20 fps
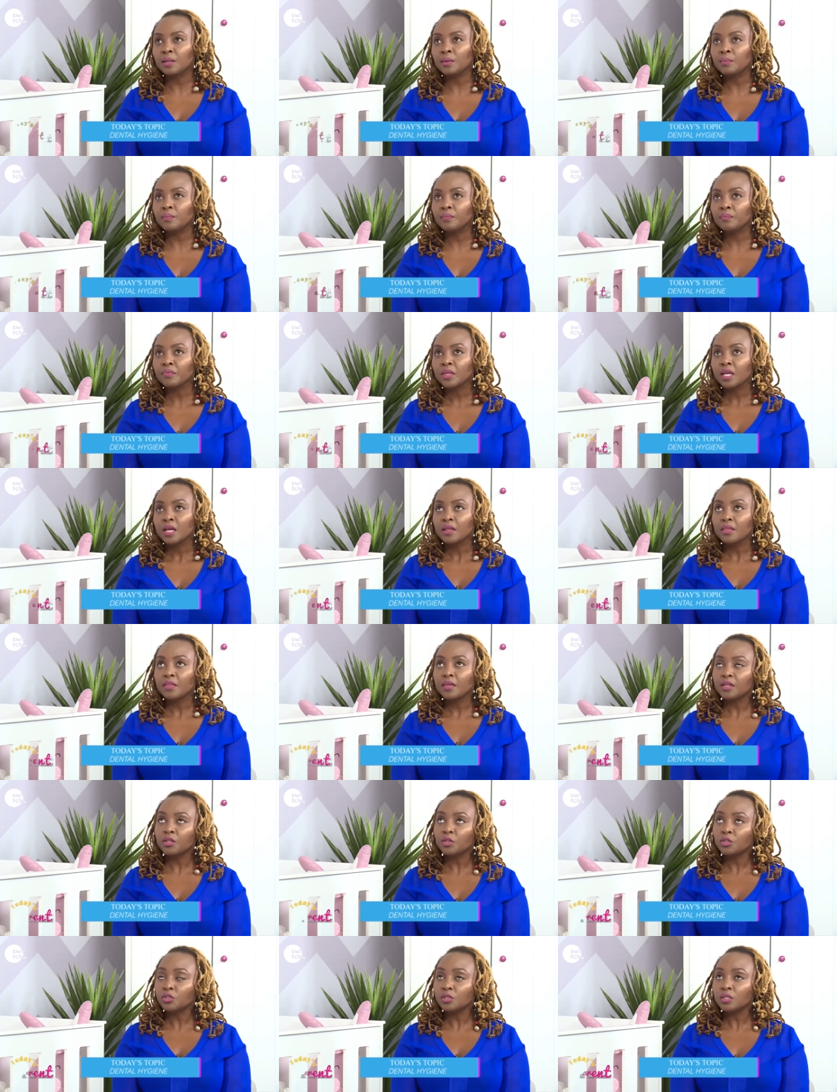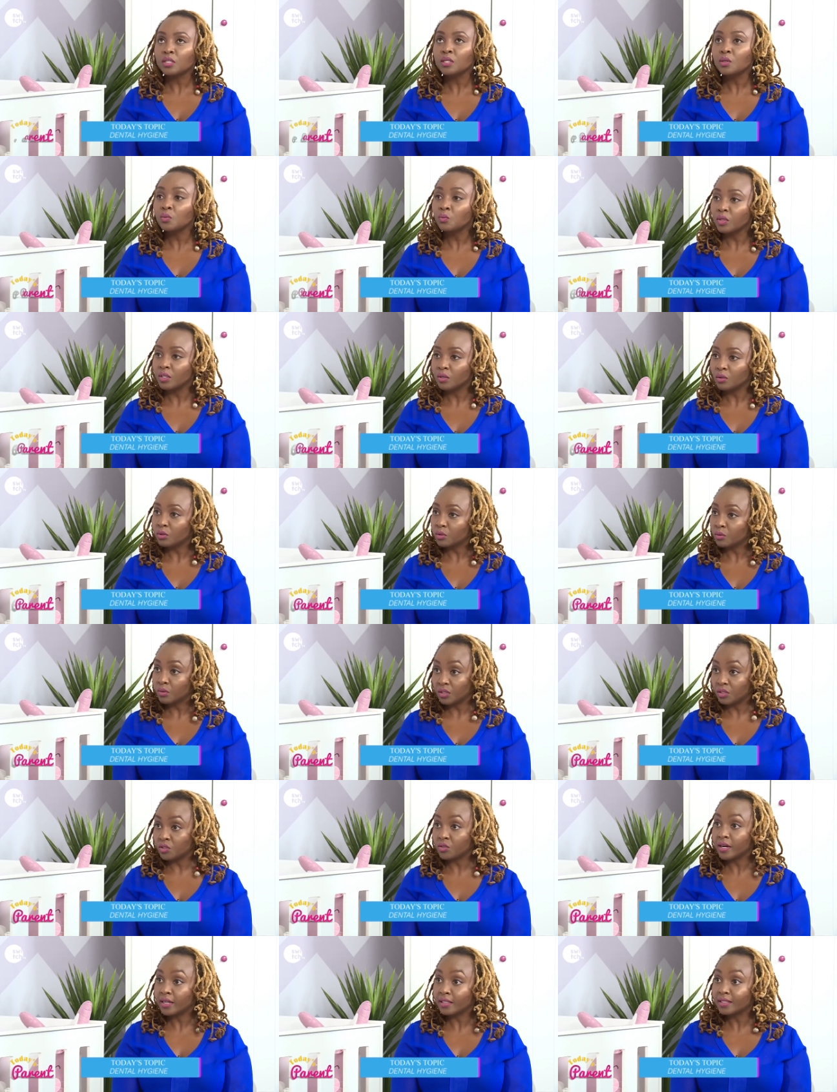Um, then usually we
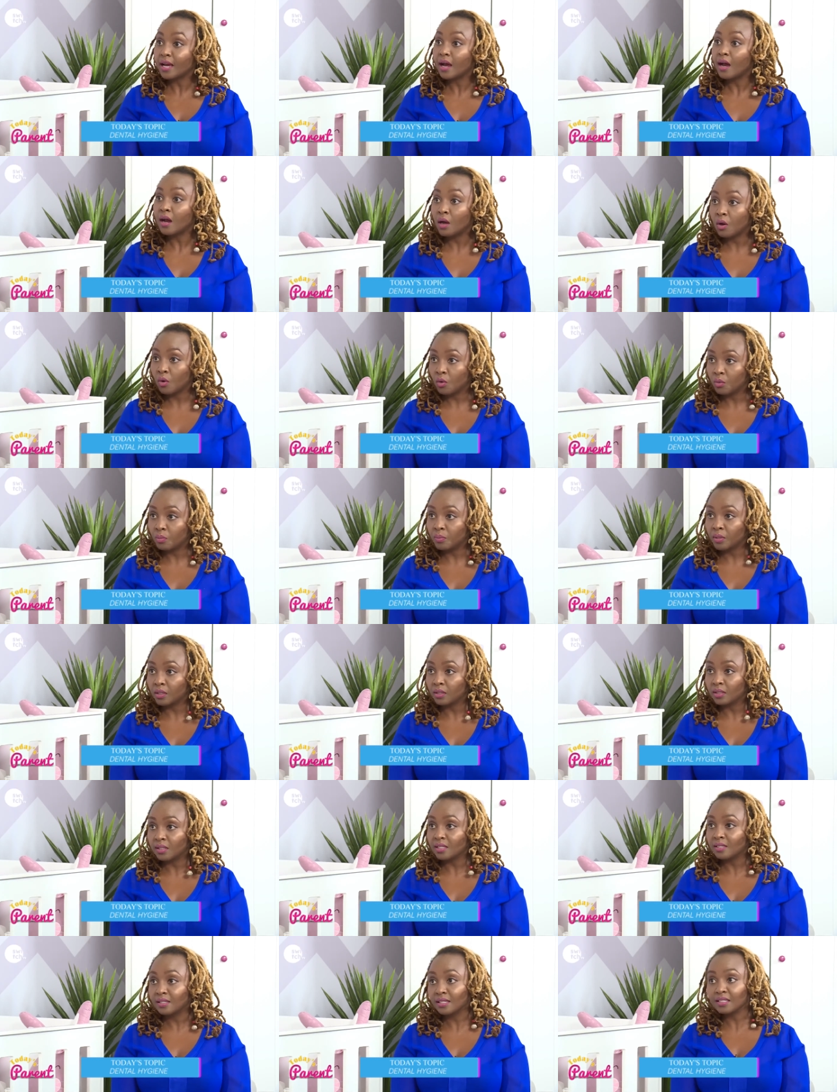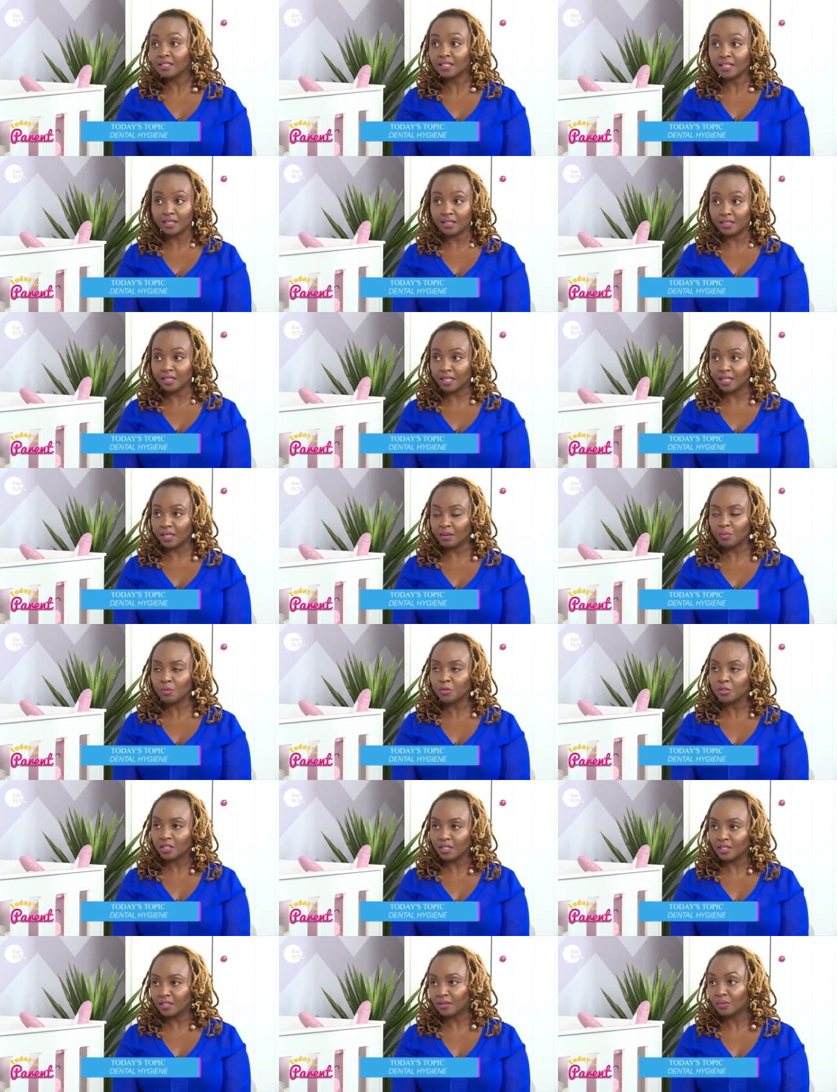also instruct how because there's a
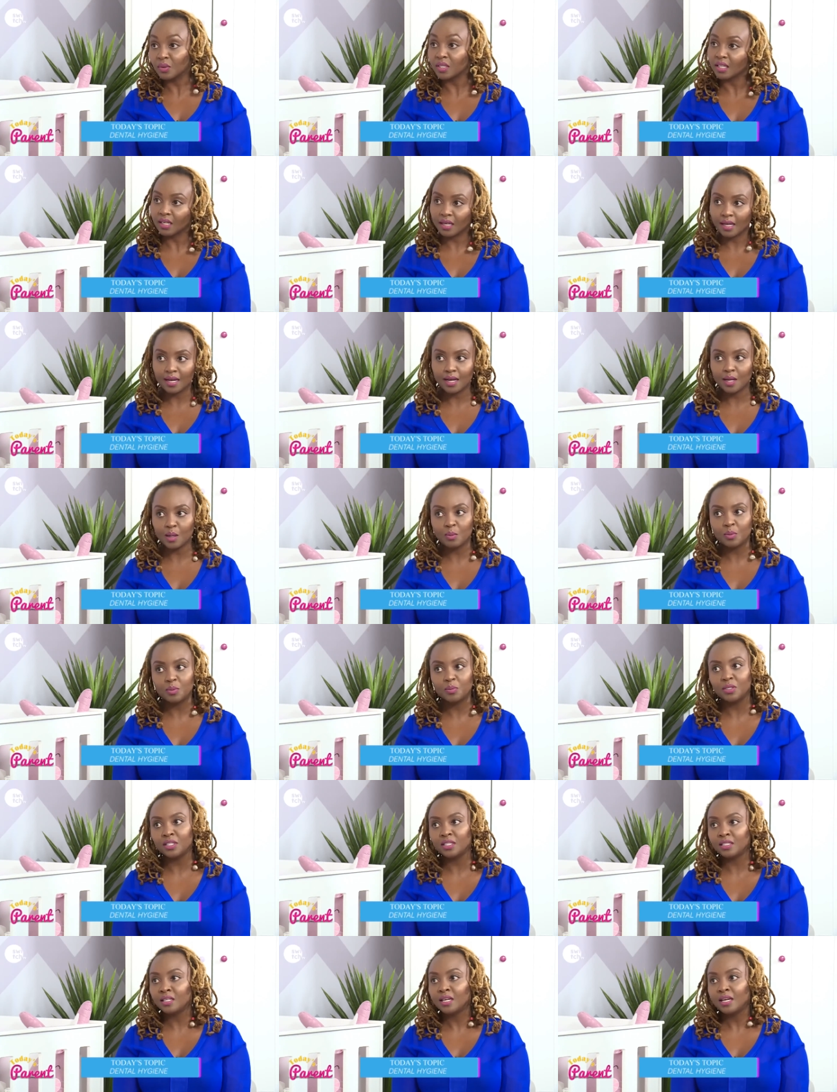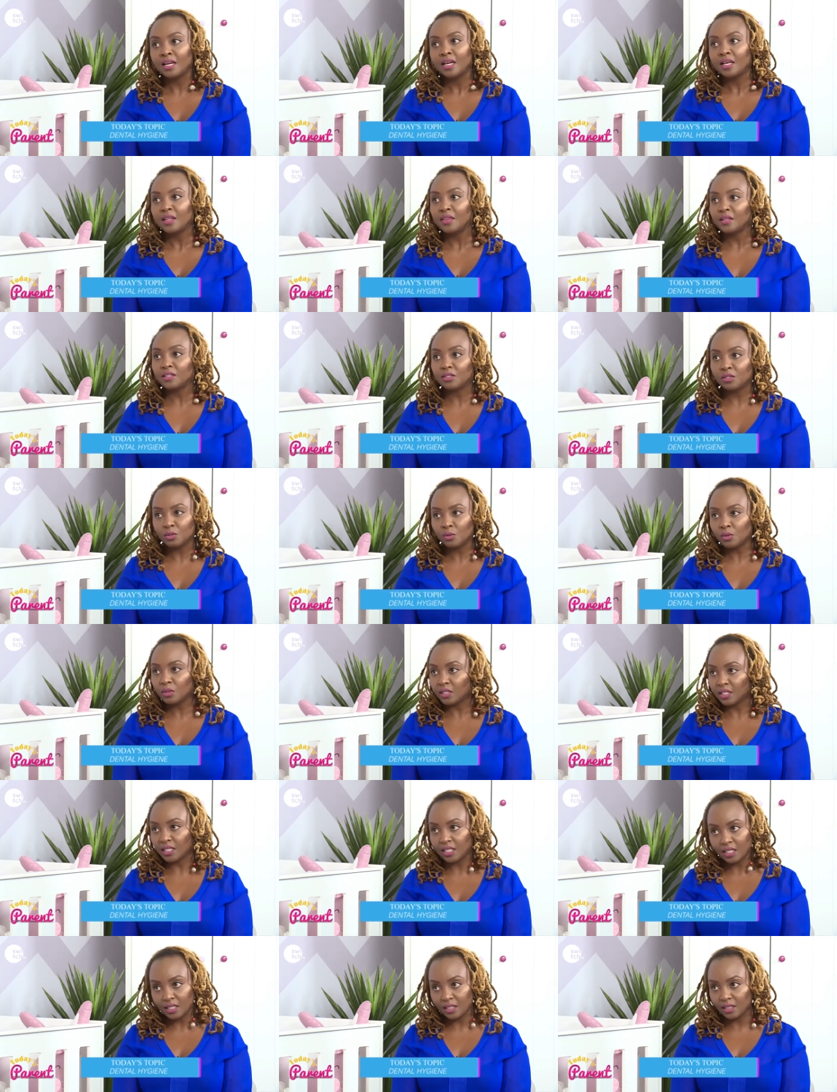technique. Most kids when they come, I mean, they're
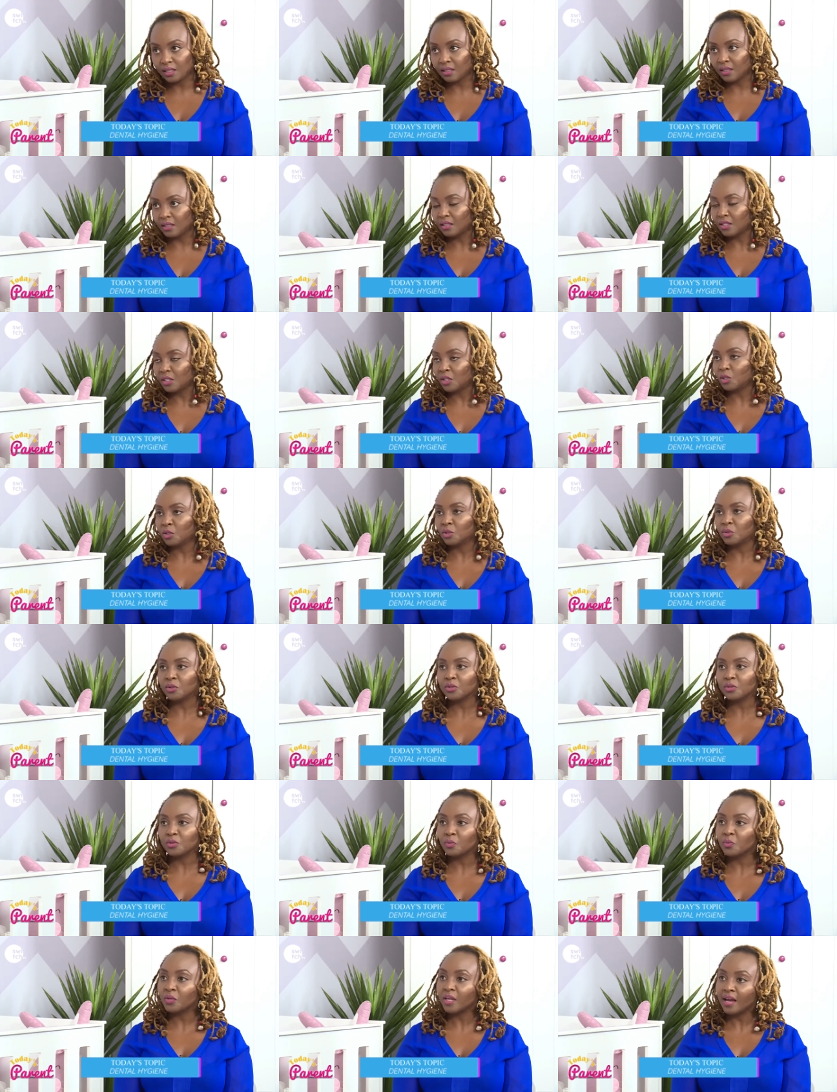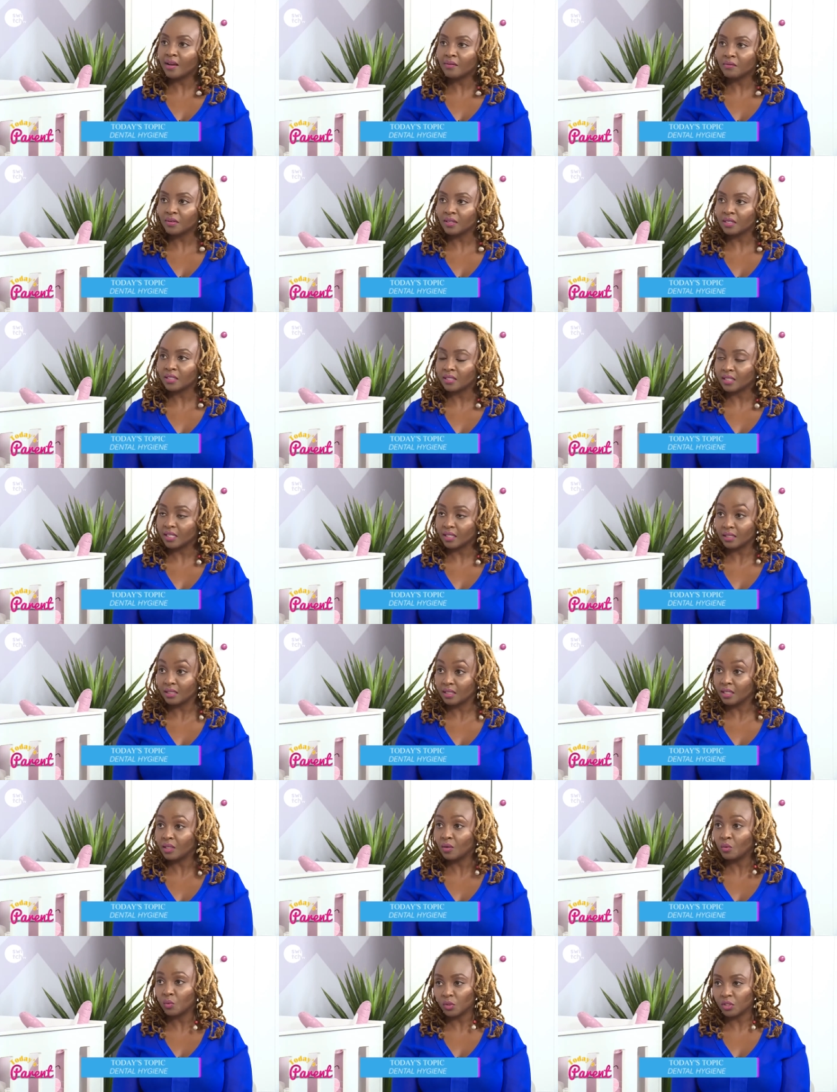so little, you know, so we have a
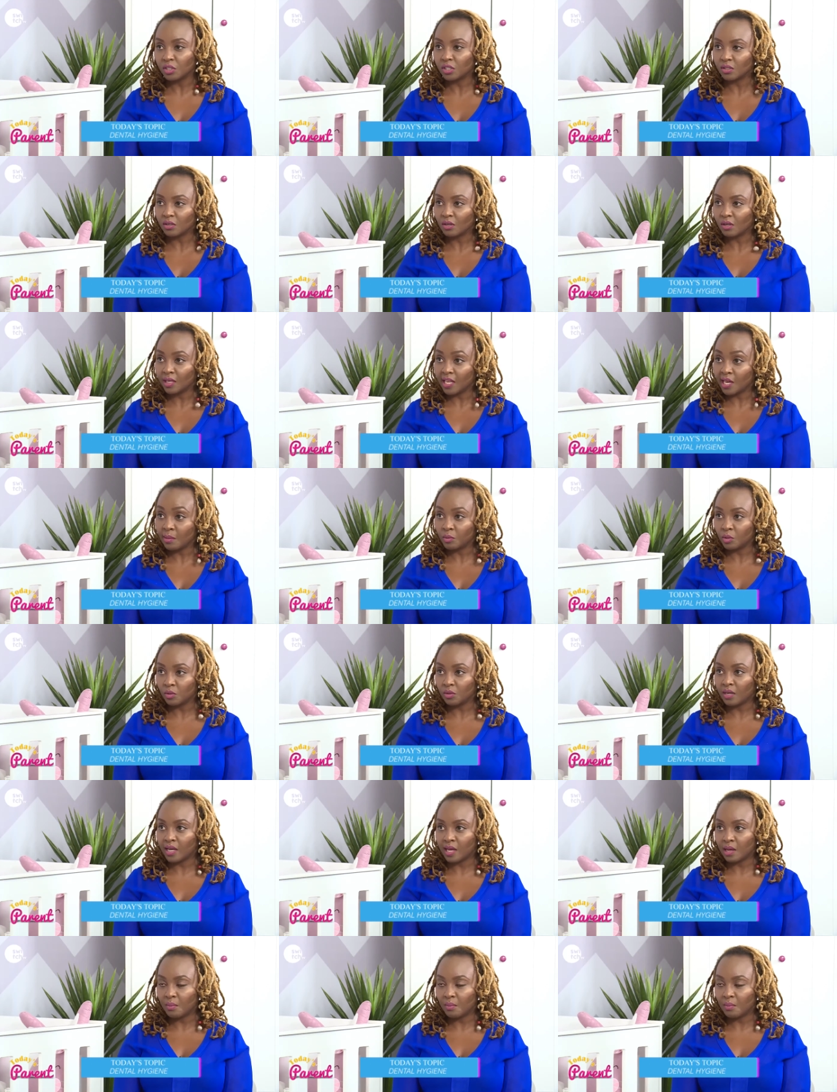technique which is called lap